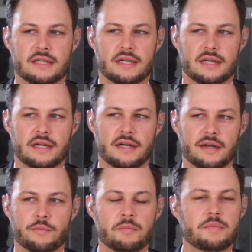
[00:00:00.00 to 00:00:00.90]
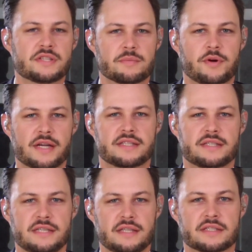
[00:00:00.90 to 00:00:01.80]
I wouldn't be surprised to
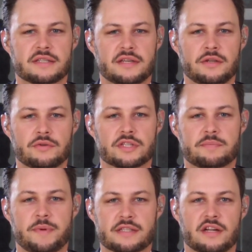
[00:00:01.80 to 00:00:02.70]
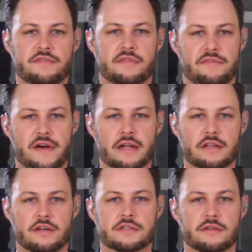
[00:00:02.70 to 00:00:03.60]
see this continue just based off of the fact
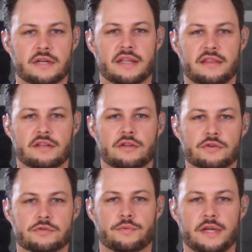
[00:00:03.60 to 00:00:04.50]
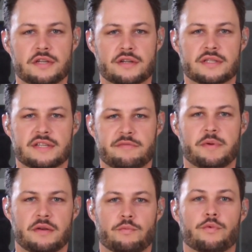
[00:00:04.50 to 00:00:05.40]
also that I think those regions have
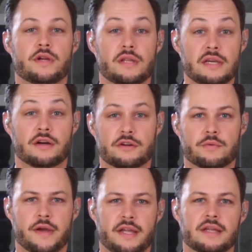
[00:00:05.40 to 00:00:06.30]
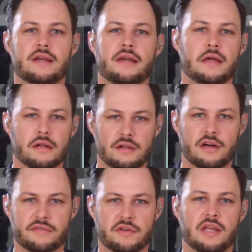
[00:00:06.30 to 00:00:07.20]
been really underweight in a
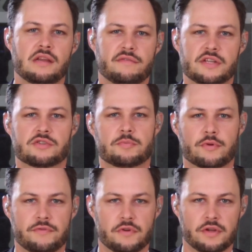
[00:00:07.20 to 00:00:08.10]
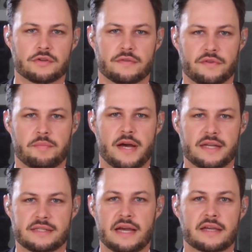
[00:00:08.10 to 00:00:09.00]
lot of Canadian investors' portfolios over the
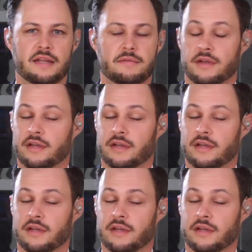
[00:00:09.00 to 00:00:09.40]
past decade.